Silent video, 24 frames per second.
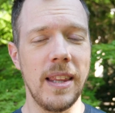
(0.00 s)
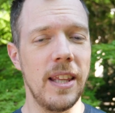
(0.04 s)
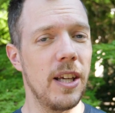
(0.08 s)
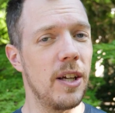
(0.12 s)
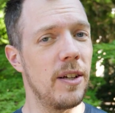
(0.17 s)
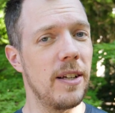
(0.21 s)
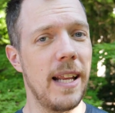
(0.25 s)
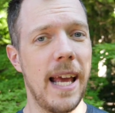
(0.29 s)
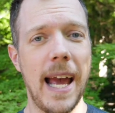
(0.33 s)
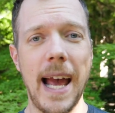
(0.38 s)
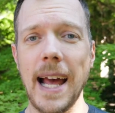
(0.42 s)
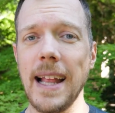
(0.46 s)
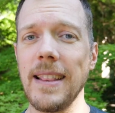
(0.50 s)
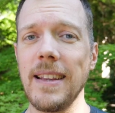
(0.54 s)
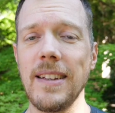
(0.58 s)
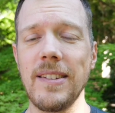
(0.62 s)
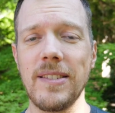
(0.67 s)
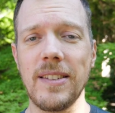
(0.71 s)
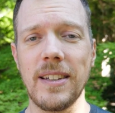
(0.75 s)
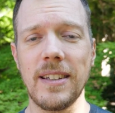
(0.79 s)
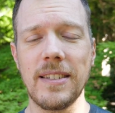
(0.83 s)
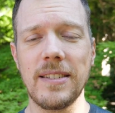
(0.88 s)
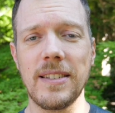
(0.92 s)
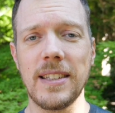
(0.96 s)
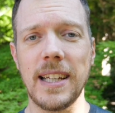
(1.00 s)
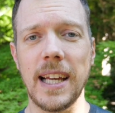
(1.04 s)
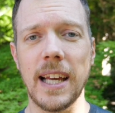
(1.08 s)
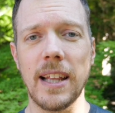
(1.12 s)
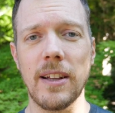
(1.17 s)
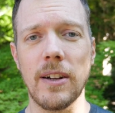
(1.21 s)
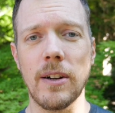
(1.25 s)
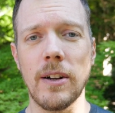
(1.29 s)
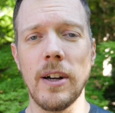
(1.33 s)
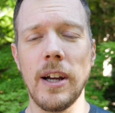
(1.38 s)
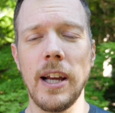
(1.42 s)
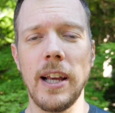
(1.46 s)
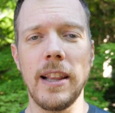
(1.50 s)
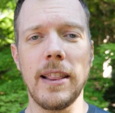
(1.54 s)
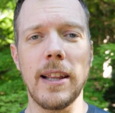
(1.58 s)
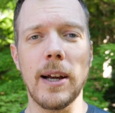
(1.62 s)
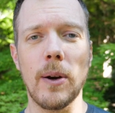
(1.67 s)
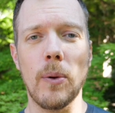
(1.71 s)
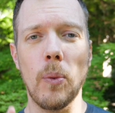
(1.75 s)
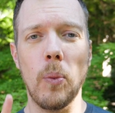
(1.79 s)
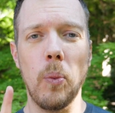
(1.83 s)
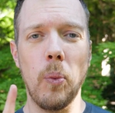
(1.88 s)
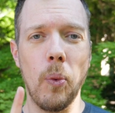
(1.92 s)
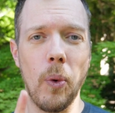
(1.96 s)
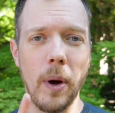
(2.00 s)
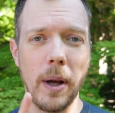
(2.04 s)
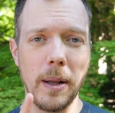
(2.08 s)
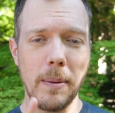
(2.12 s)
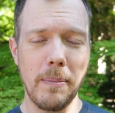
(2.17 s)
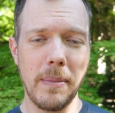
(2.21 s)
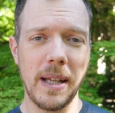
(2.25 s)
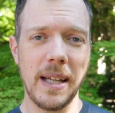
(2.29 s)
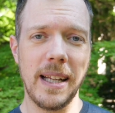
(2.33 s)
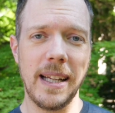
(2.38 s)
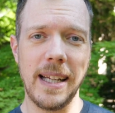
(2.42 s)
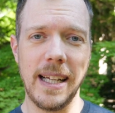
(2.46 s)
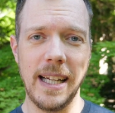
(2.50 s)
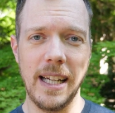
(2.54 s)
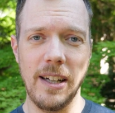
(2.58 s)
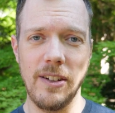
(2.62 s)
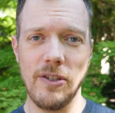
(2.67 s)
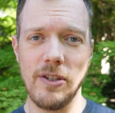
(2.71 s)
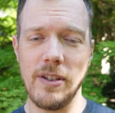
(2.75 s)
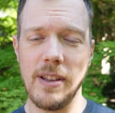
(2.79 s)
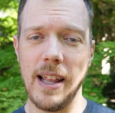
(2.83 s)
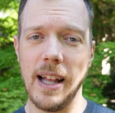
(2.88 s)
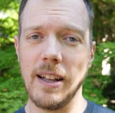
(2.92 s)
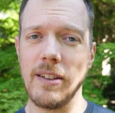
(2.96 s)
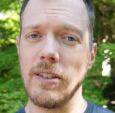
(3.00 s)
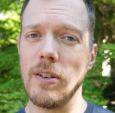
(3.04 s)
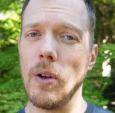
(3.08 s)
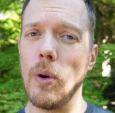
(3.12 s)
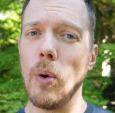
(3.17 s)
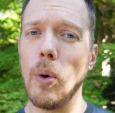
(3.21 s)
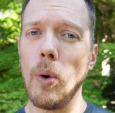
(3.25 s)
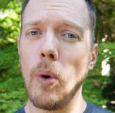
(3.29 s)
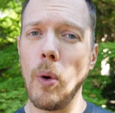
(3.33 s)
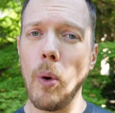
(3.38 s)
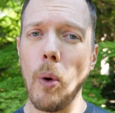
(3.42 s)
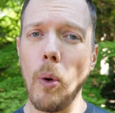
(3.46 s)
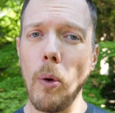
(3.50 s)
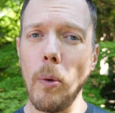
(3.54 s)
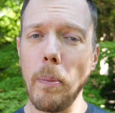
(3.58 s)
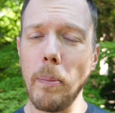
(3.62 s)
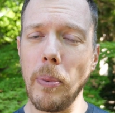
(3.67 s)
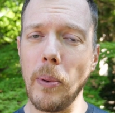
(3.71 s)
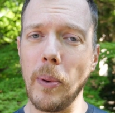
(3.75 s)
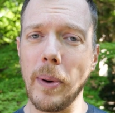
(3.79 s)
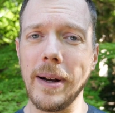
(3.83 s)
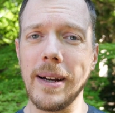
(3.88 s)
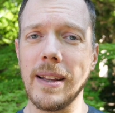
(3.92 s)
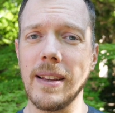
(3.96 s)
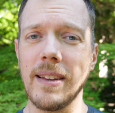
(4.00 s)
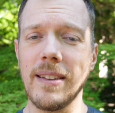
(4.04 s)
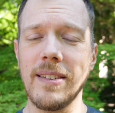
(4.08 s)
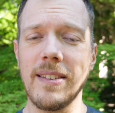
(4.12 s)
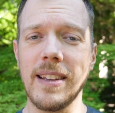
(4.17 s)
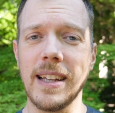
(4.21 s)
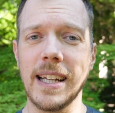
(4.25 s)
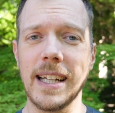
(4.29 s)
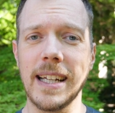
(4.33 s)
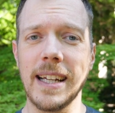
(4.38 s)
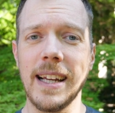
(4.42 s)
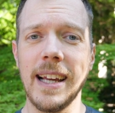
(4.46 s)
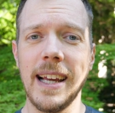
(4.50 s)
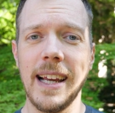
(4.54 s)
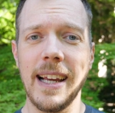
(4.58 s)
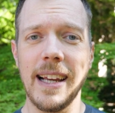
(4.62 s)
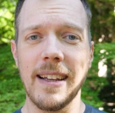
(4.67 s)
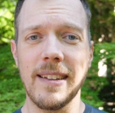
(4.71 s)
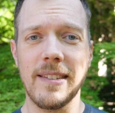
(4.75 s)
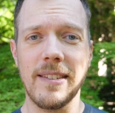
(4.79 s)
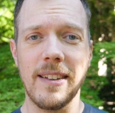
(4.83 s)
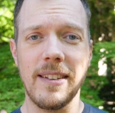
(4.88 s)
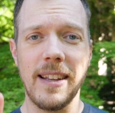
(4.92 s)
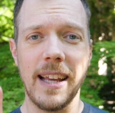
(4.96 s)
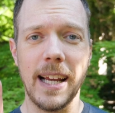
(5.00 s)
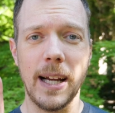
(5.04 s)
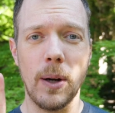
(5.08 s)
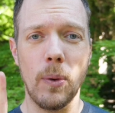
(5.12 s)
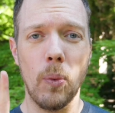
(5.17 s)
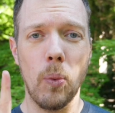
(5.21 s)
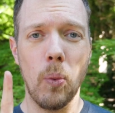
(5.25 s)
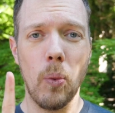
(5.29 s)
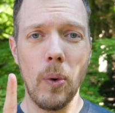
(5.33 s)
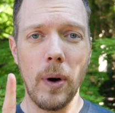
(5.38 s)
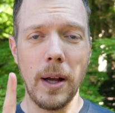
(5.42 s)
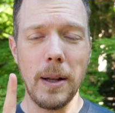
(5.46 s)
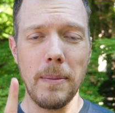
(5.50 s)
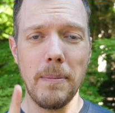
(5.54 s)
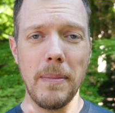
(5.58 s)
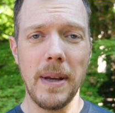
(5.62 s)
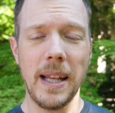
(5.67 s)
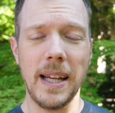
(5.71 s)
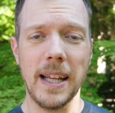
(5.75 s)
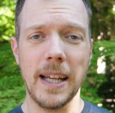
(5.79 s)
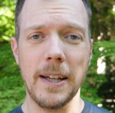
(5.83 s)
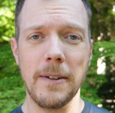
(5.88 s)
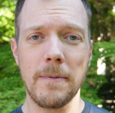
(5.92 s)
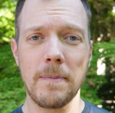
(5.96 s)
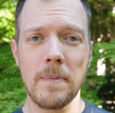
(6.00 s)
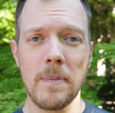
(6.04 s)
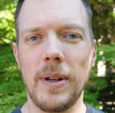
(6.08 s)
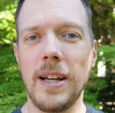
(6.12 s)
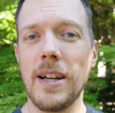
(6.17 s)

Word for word: You can add these things together. They're one minute each. That's the whole point of this thing is to take one minute.